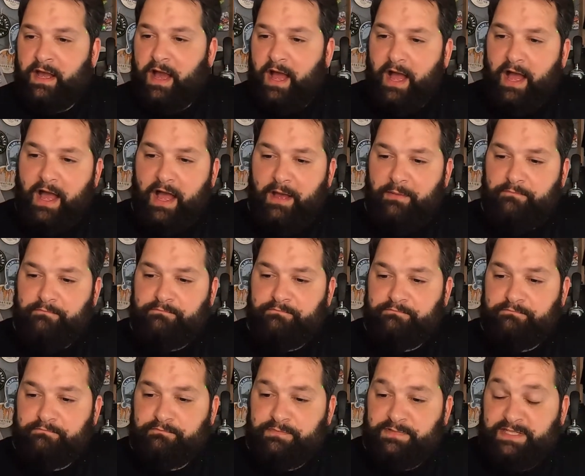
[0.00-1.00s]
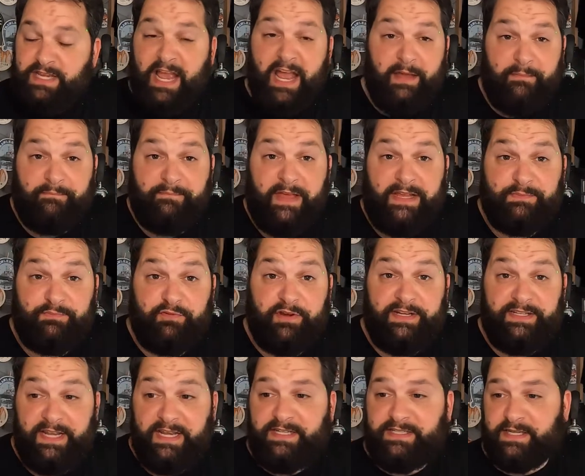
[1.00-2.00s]
Yeah, that's
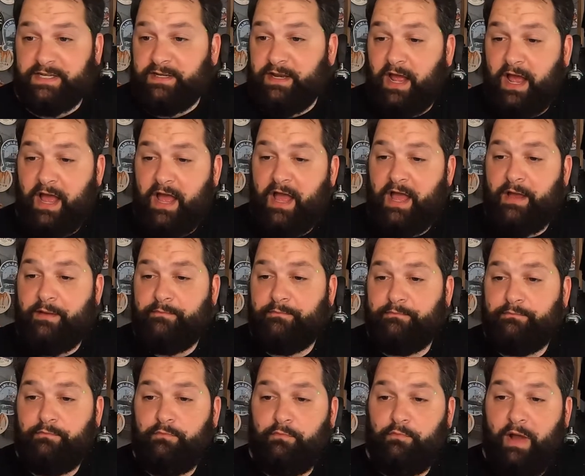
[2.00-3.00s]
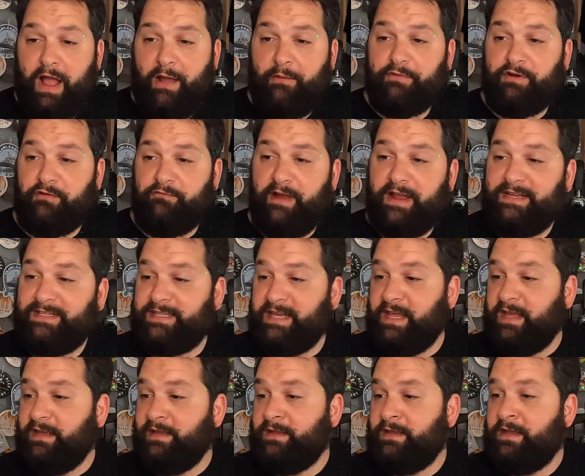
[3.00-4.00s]
pretty decent. How would I rate
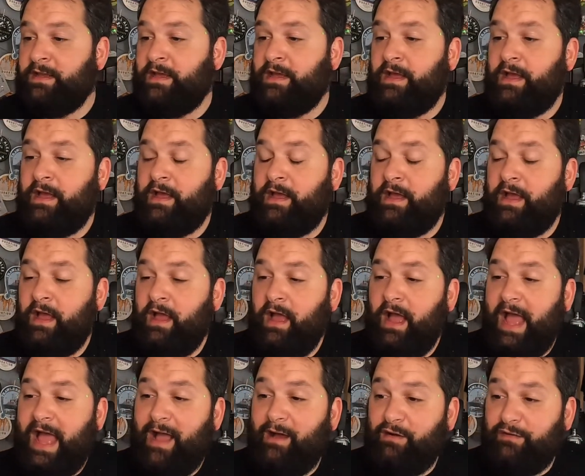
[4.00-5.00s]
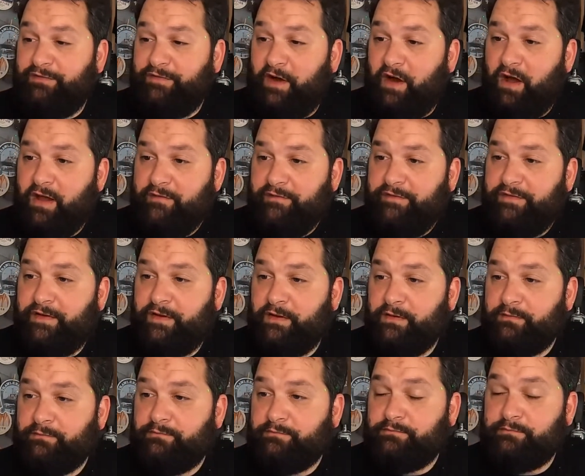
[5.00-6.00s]
it? Out of 5,
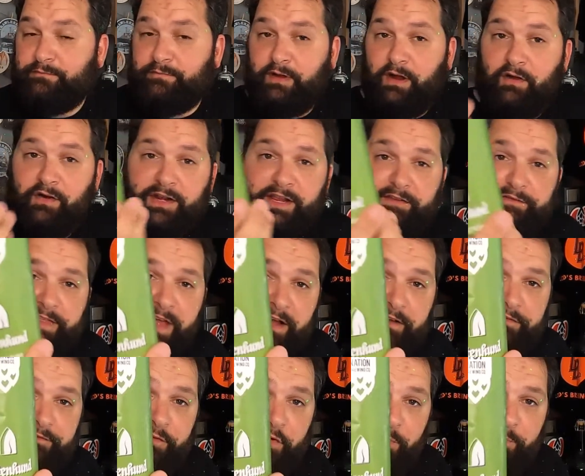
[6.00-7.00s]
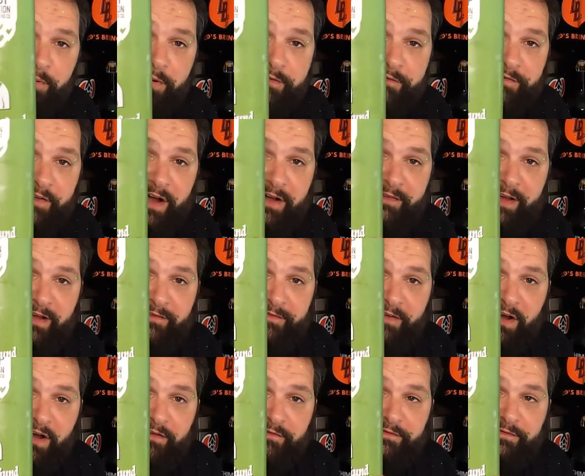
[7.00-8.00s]
I'm going to give that a 4.5 out of
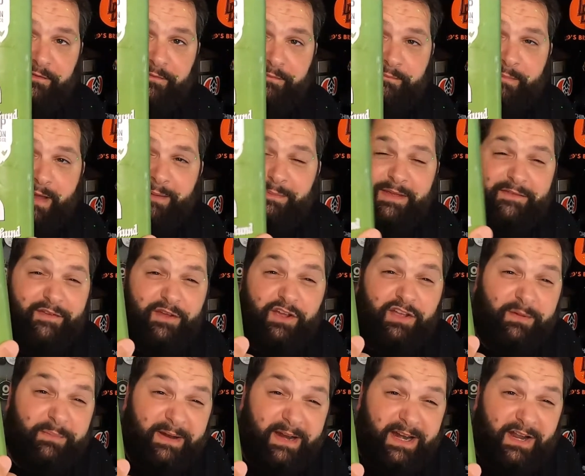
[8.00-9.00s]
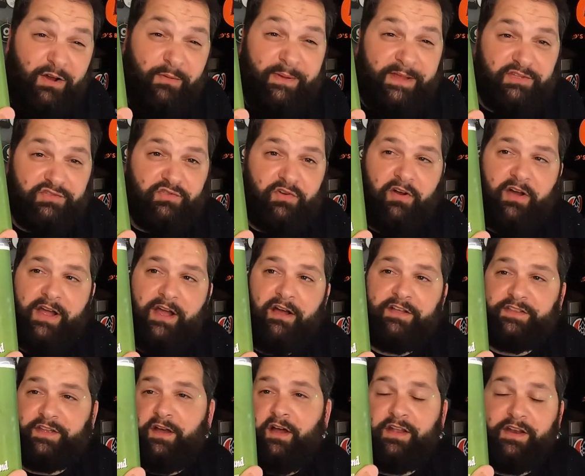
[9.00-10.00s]
5. Maybe if it could have been a little bit
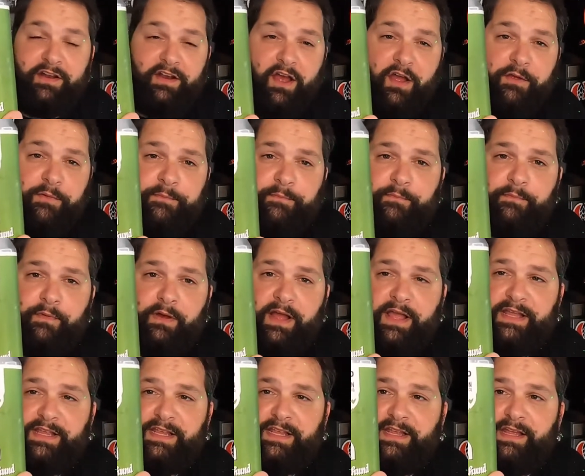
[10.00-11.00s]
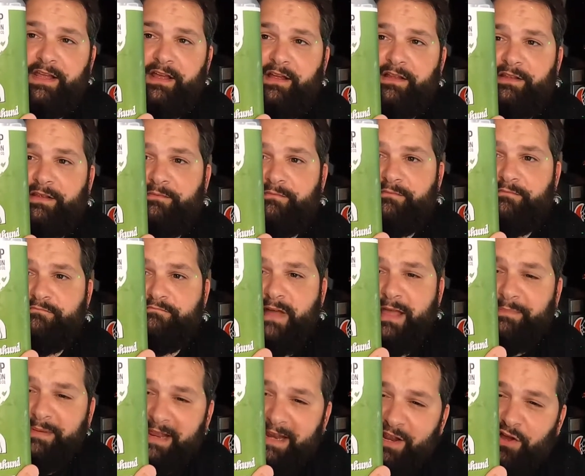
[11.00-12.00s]
drier, I don't know.
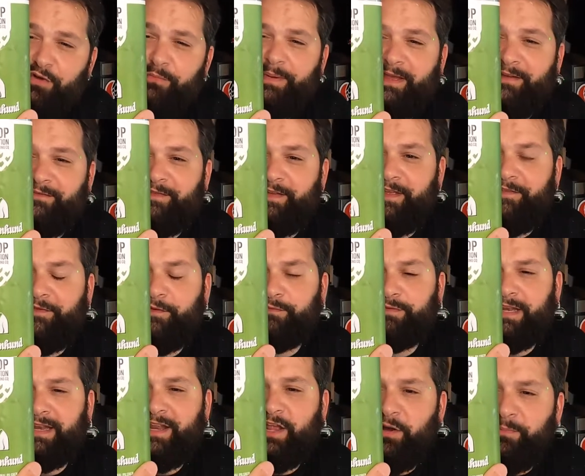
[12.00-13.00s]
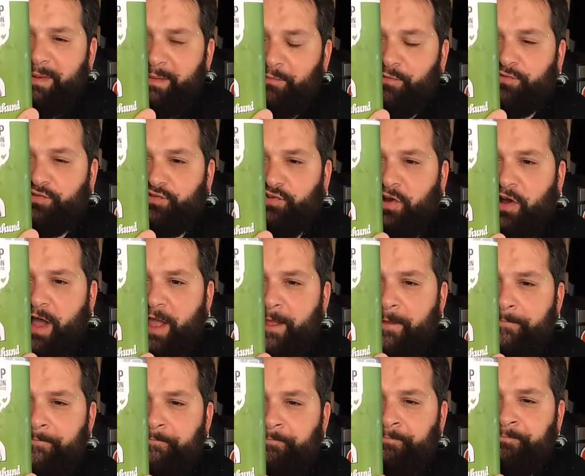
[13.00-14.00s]
Maybe a little of, if it was a little bit more dry
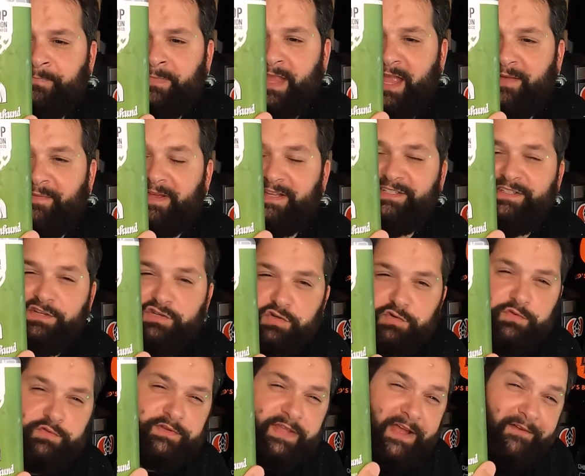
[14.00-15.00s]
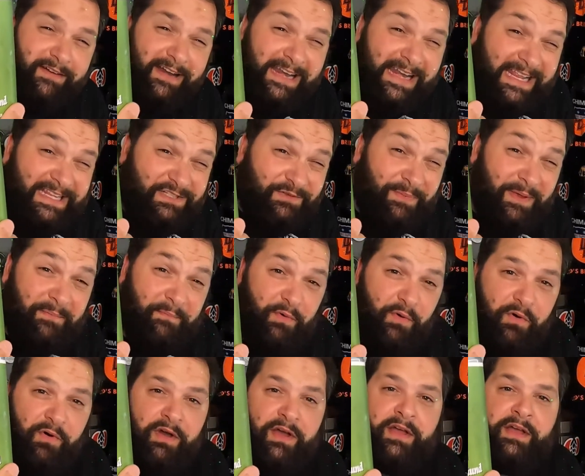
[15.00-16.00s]
and that citrus was there a little bit
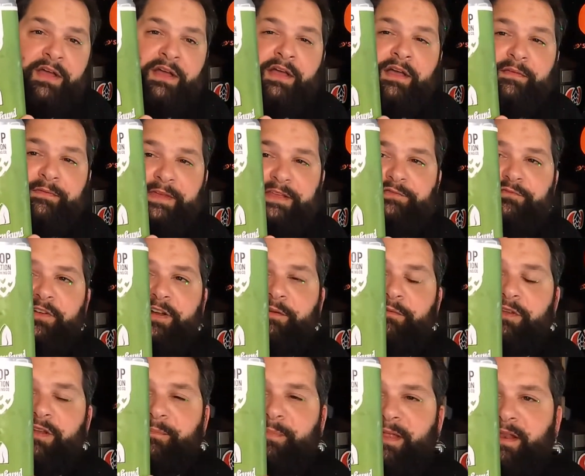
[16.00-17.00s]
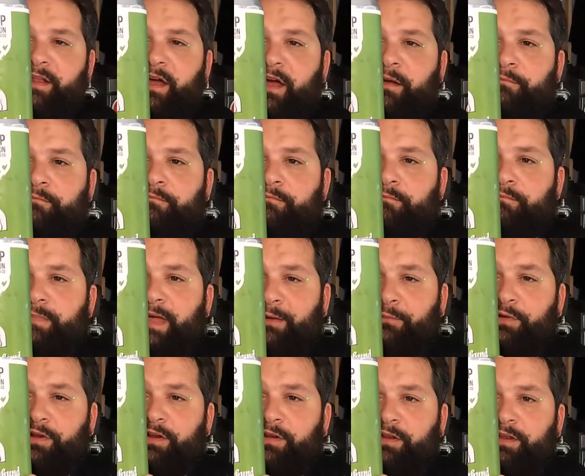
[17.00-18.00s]
more, this really would have been, that
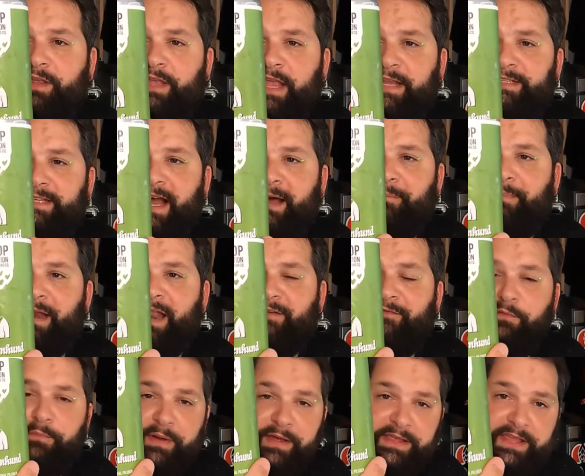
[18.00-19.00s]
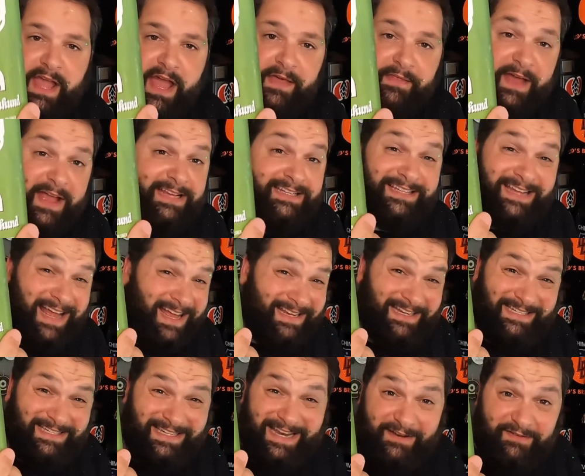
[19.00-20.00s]
would have kicked it up a level. But yeah,
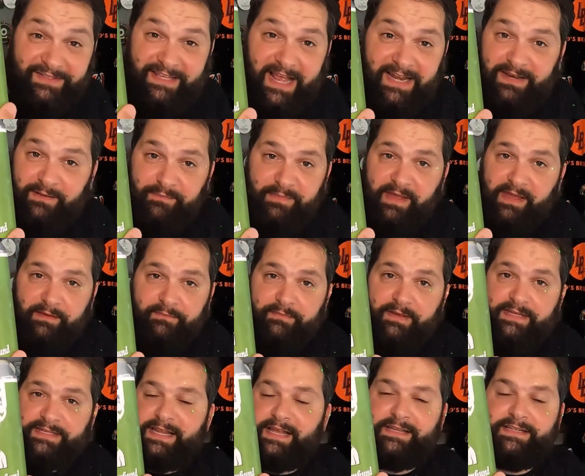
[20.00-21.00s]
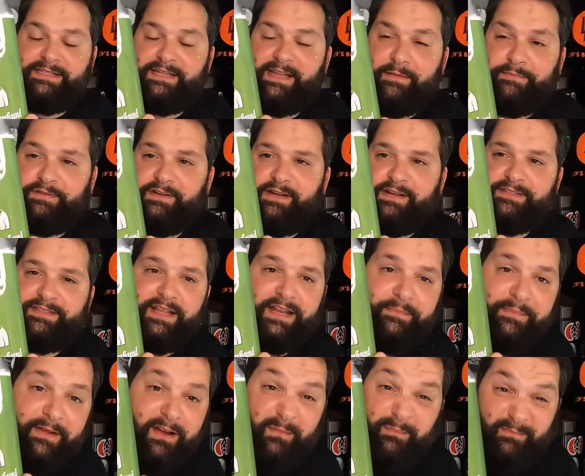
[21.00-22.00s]
it's an outstanding beer. It's an absolutely
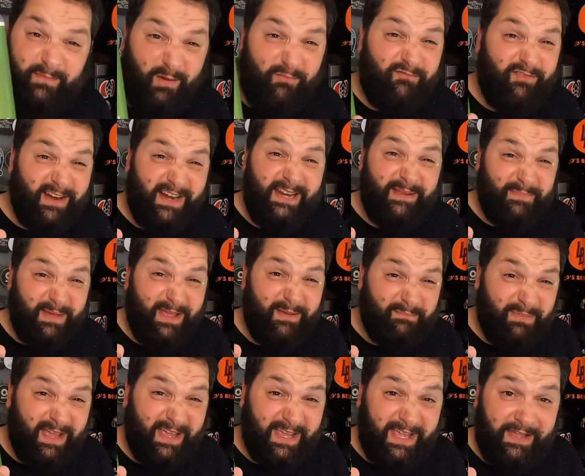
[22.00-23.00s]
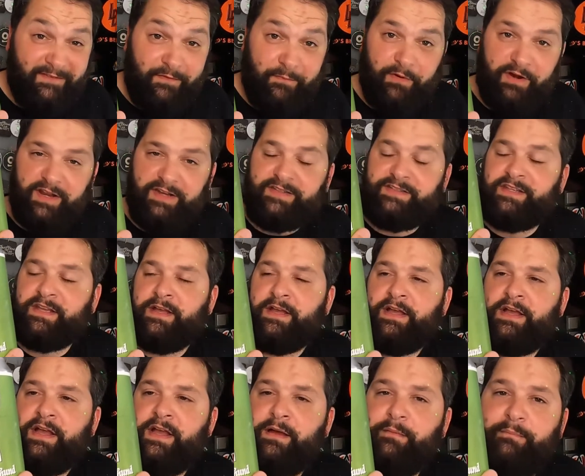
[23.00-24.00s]
outstanding beer. I'm really being picky, if I'm honest.
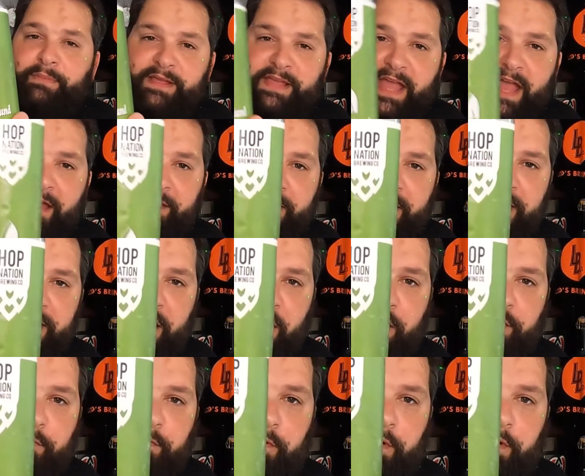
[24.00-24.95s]
But yeah, there you go.